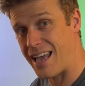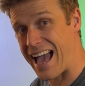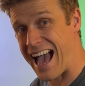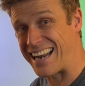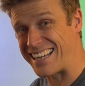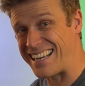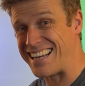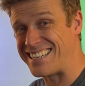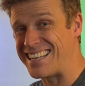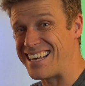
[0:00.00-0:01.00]
and
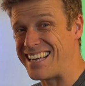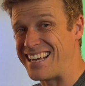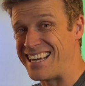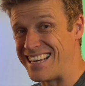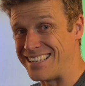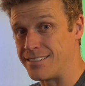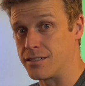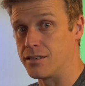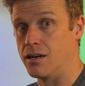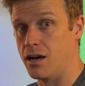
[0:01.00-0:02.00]
it
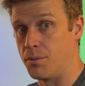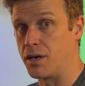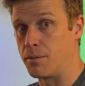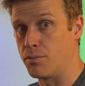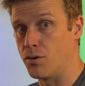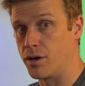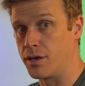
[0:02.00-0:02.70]
is a big boy.